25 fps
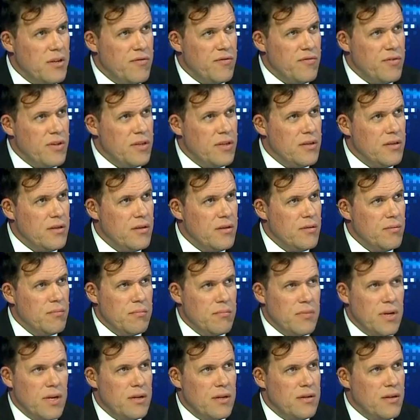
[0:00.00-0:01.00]
defeated
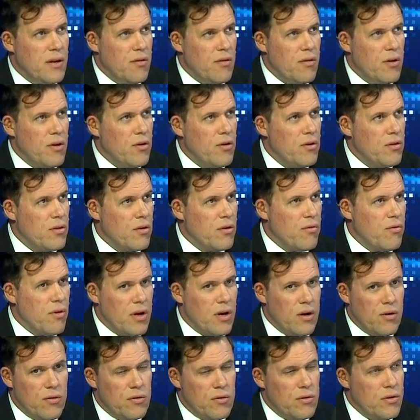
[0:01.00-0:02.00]
militarily on the
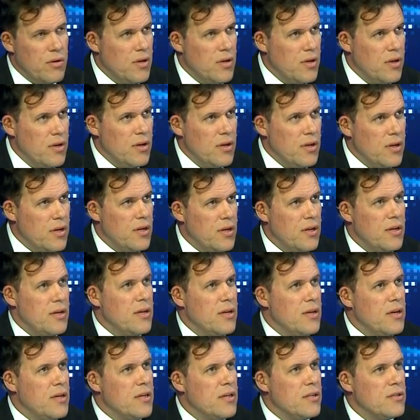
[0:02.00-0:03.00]
ground
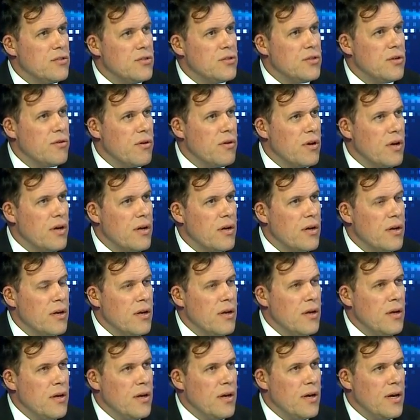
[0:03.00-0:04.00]
in Syria
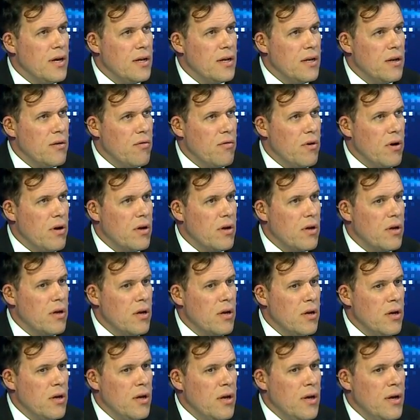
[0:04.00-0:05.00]
and Iraq.
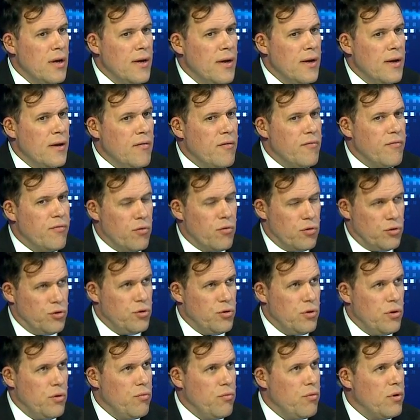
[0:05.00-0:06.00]
For
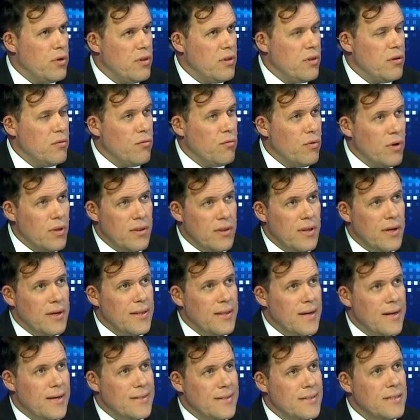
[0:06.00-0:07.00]
sure, one thing
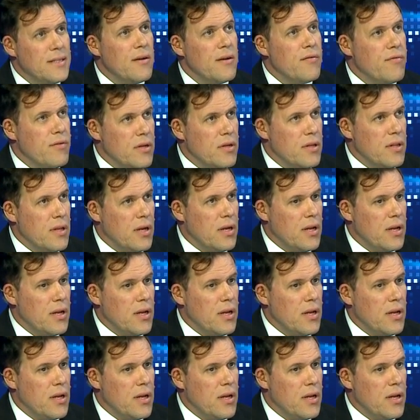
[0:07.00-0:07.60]
that is definitely